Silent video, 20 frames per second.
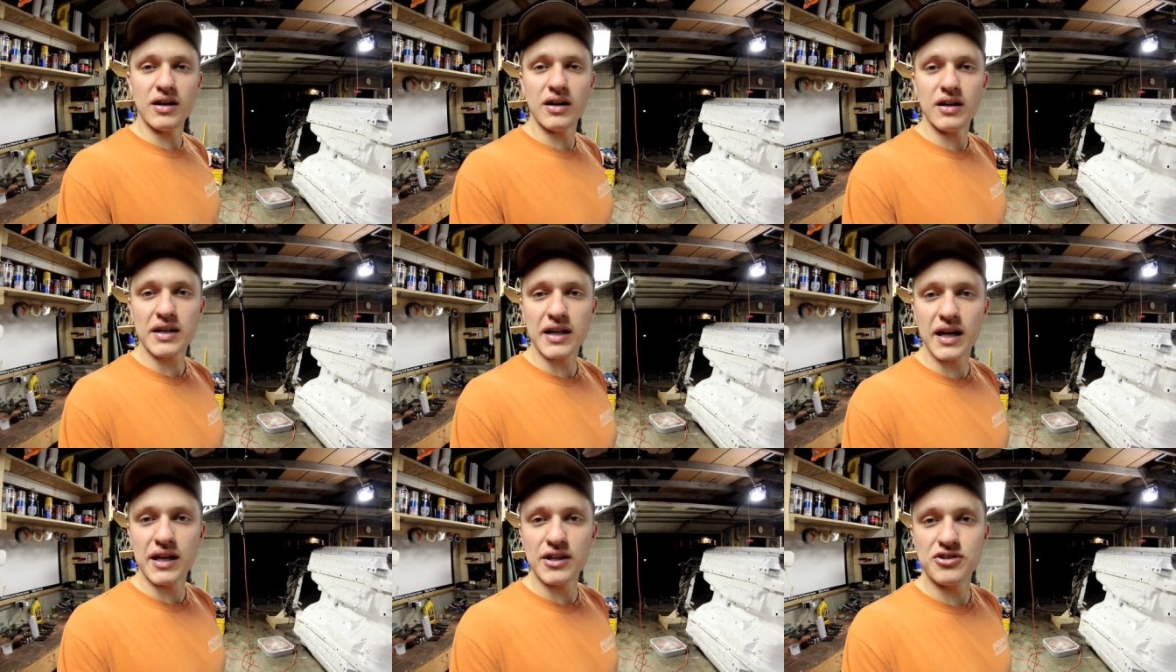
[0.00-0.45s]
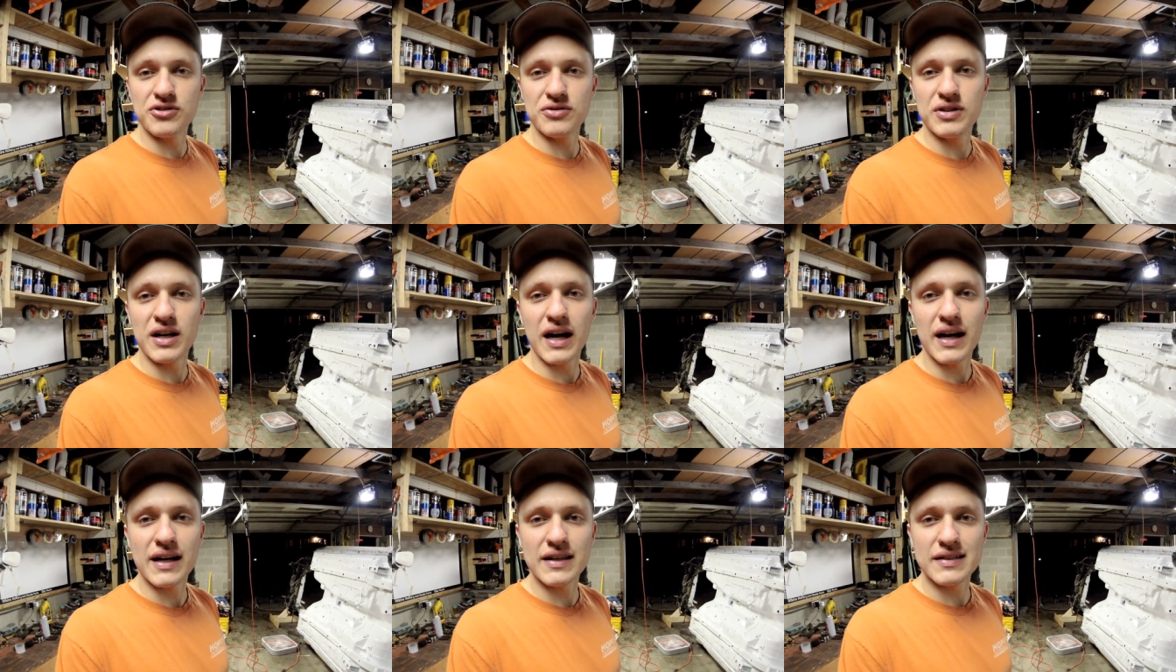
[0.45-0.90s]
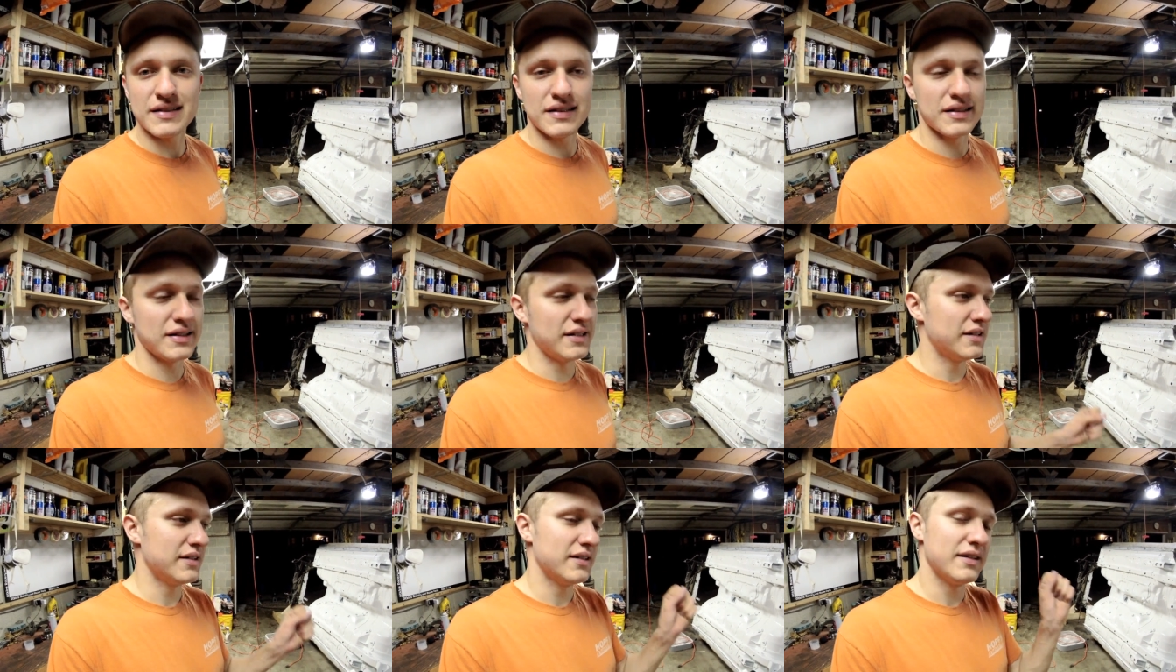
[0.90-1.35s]
uh, catch you guys
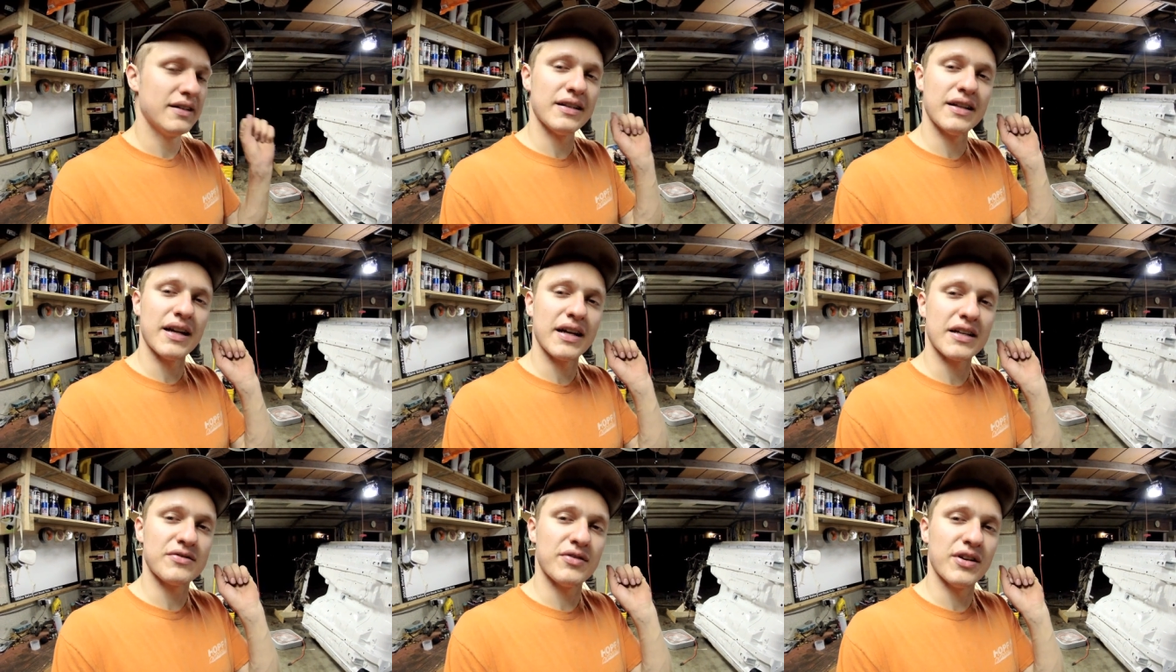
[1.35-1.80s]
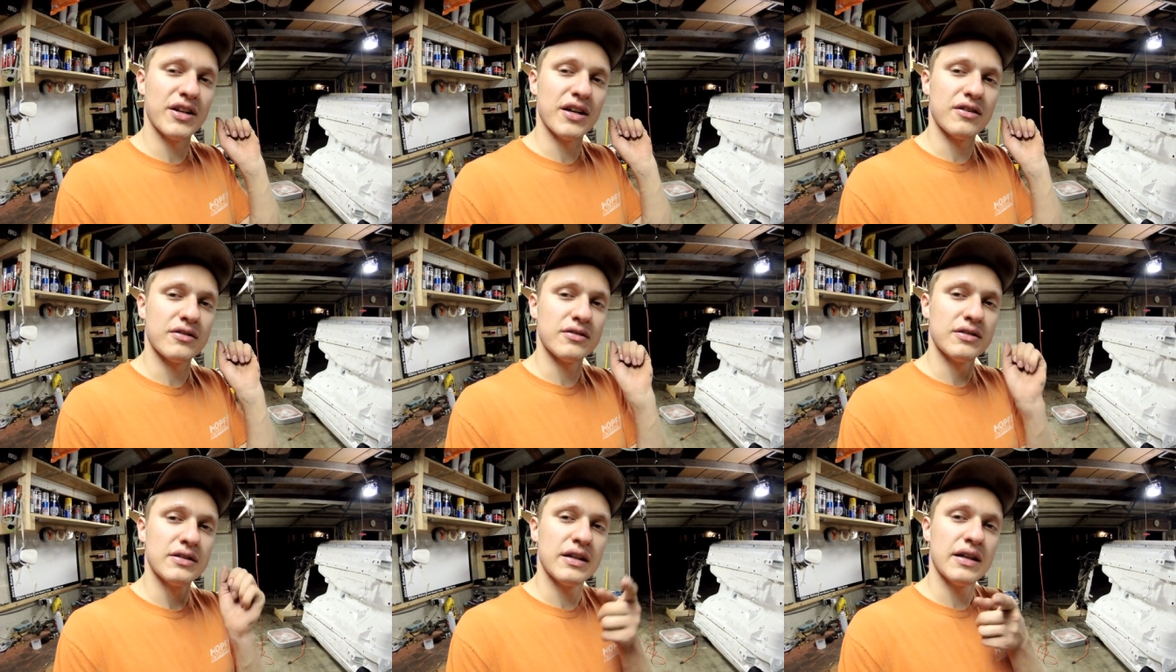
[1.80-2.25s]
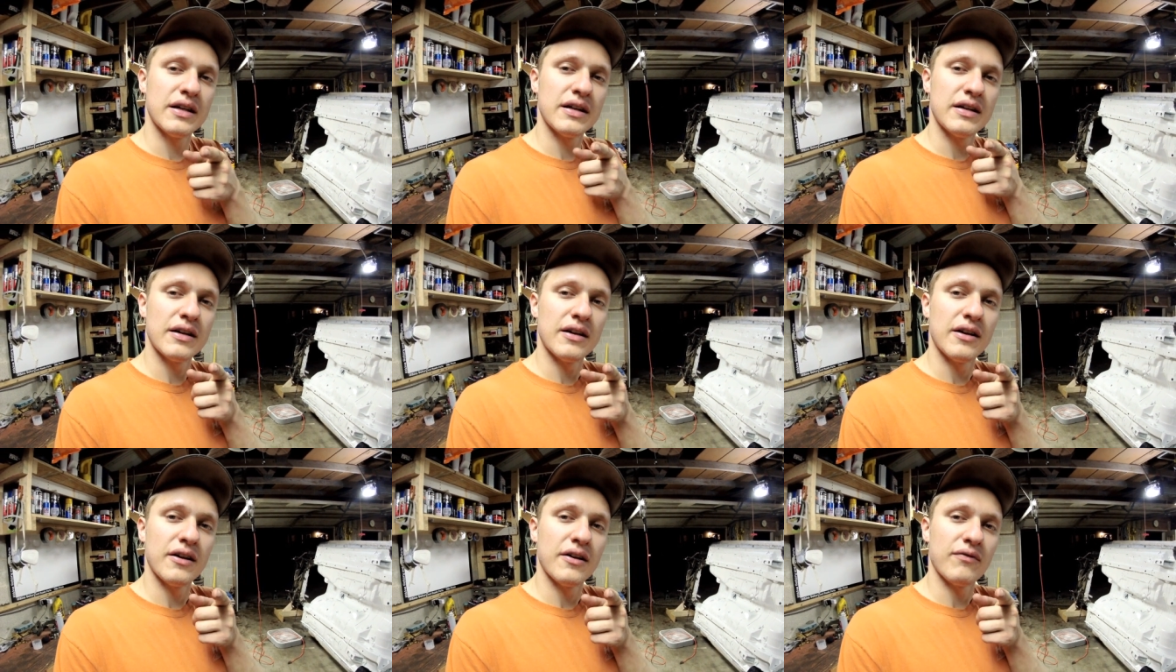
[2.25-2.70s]
in the next video.
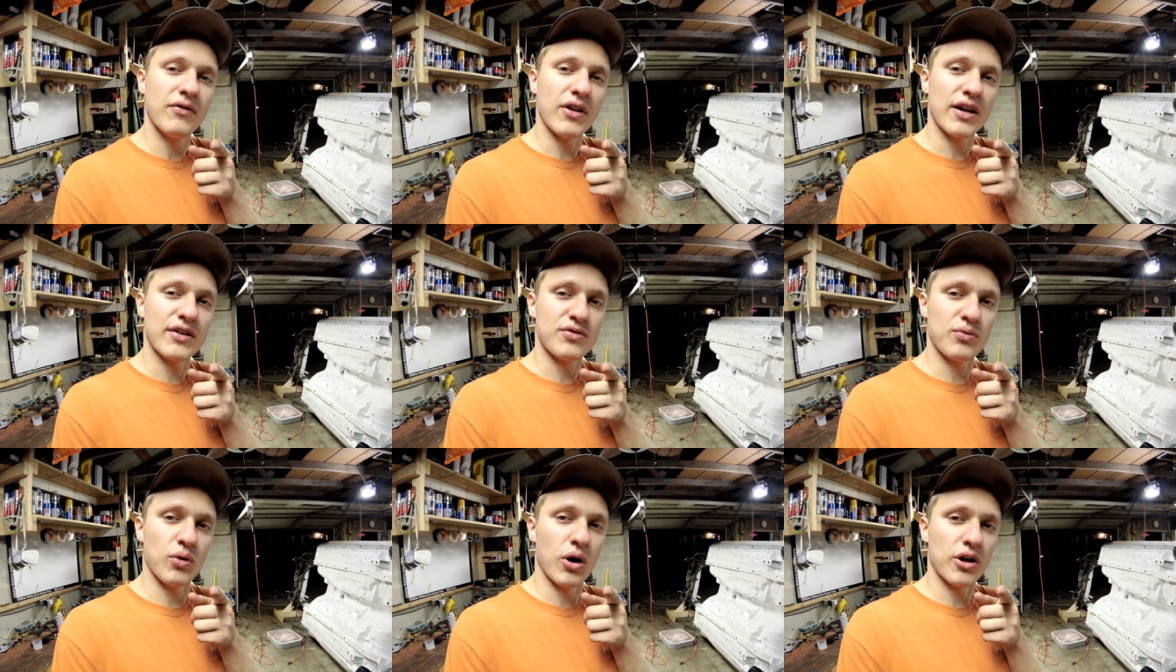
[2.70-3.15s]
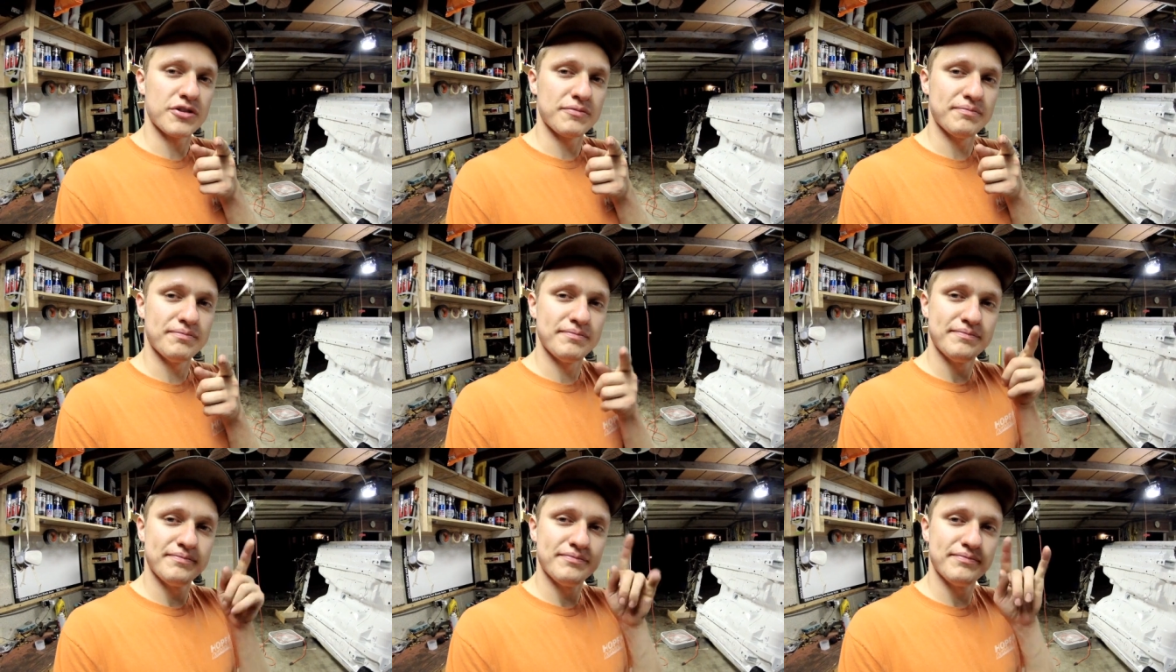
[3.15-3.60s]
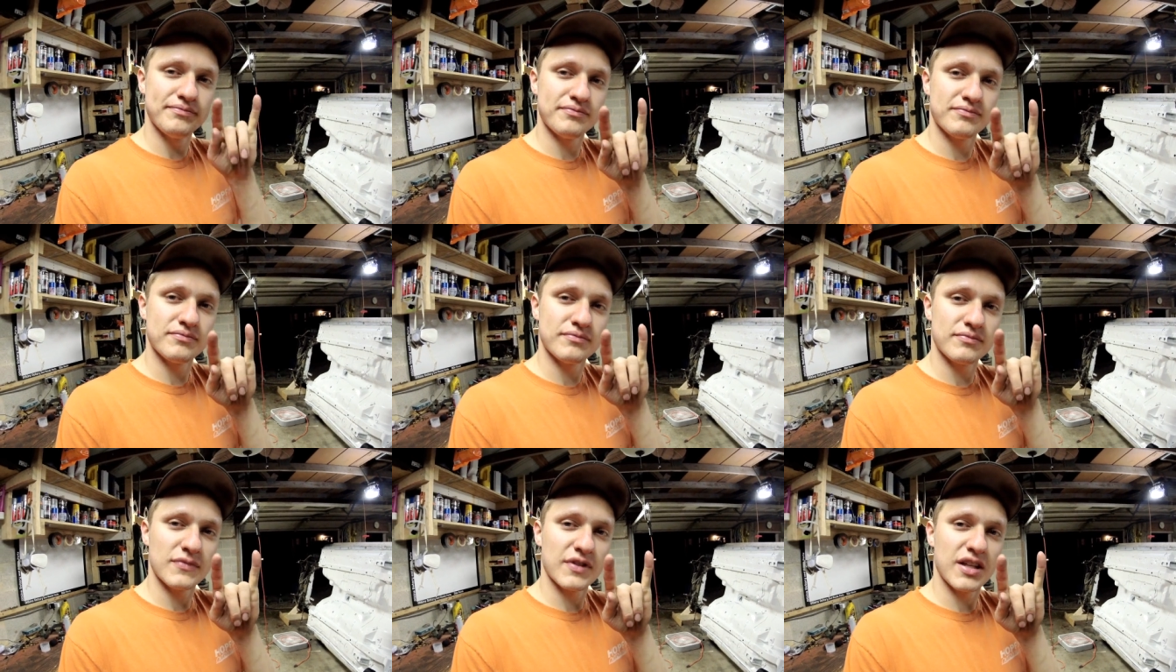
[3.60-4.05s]
Thanks for watching.
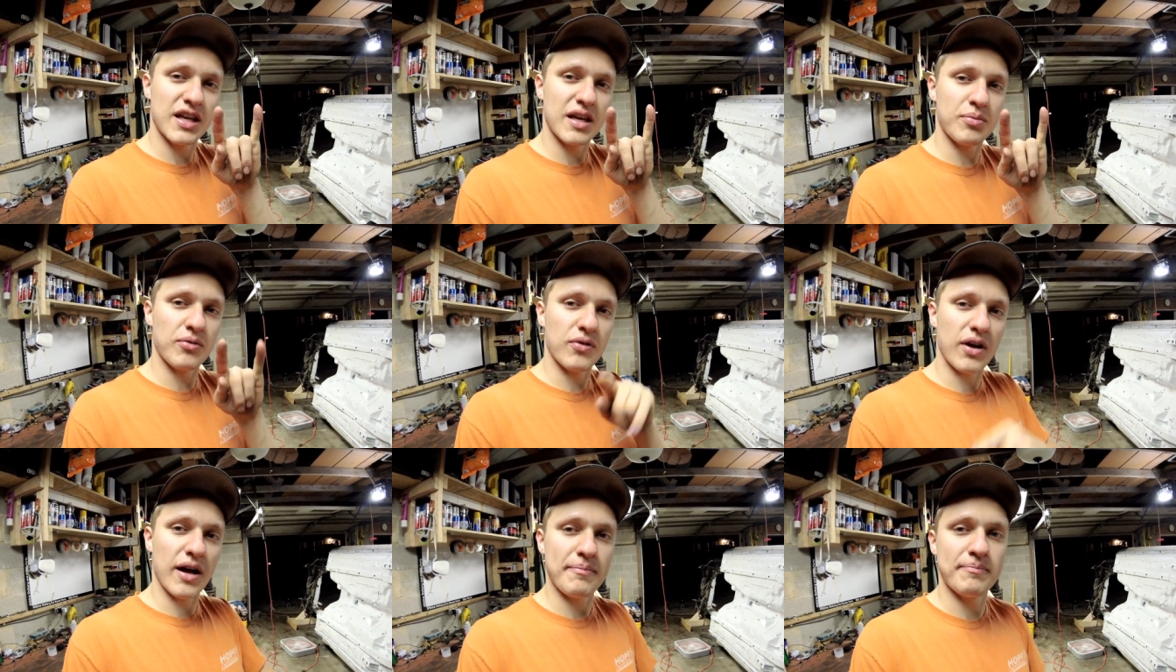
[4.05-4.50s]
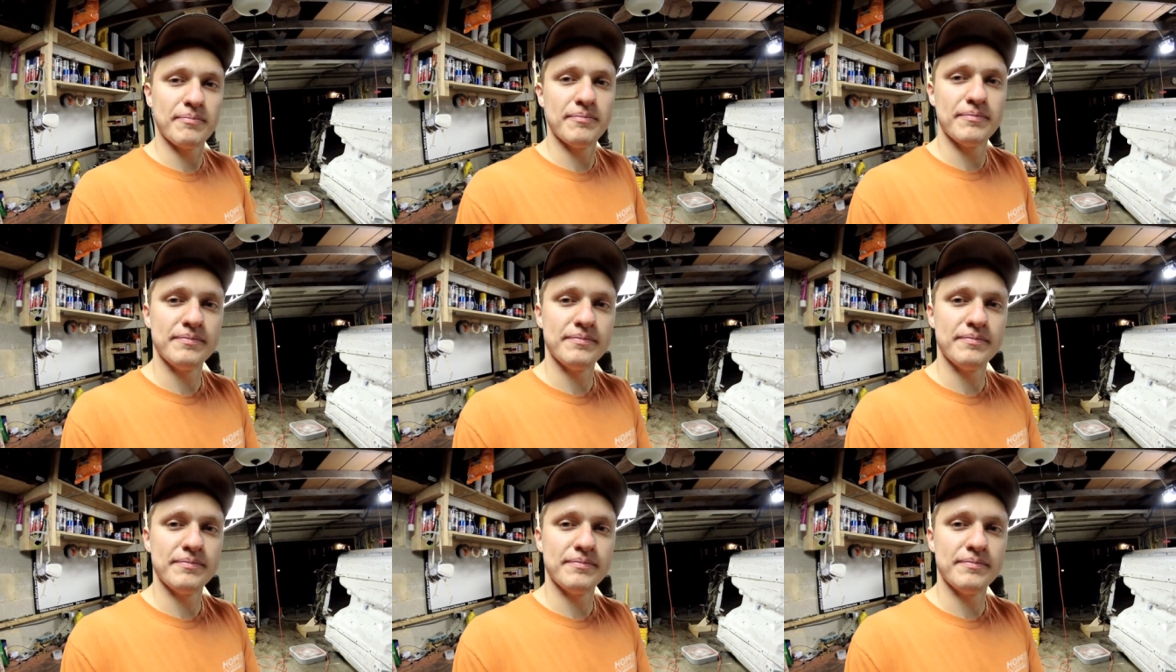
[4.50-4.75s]
Keep it rad.